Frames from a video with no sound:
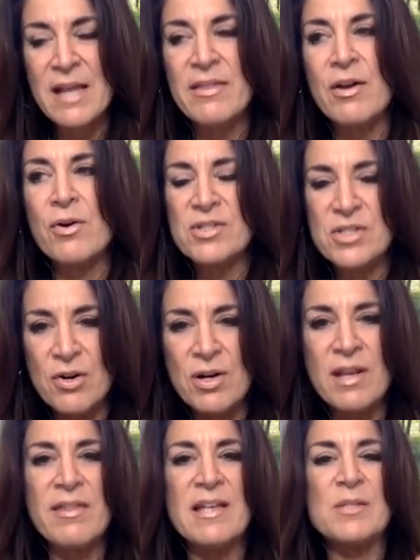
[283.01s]
There are
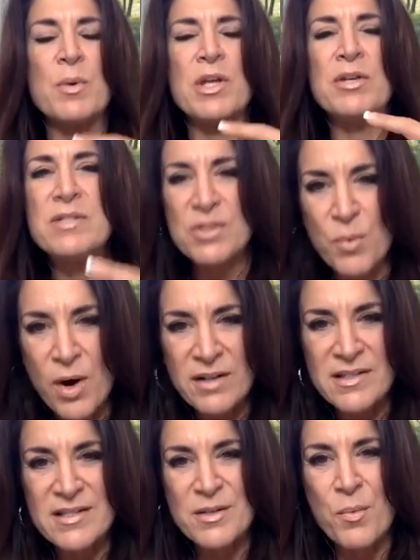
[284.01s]
certain things, what used to
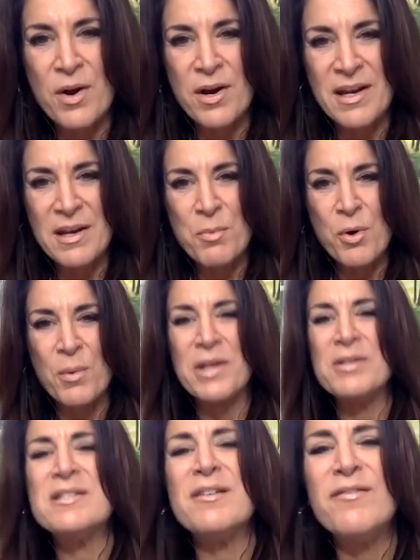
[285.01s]
work doesn't work anymore.
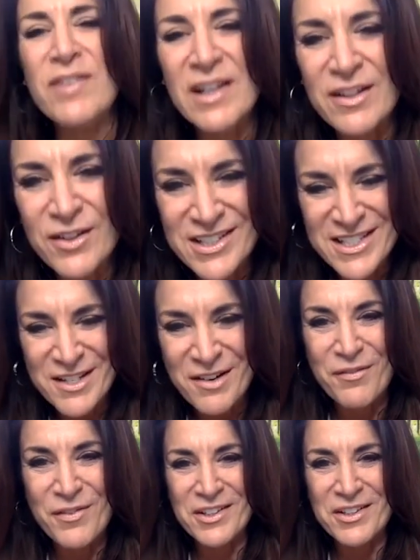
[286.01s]
What used to feel good
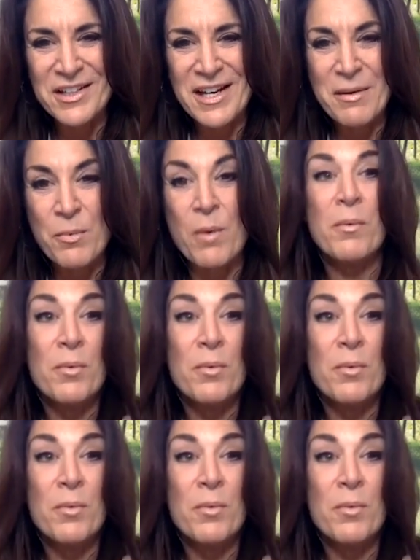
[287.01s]
doesn't feel good anymore.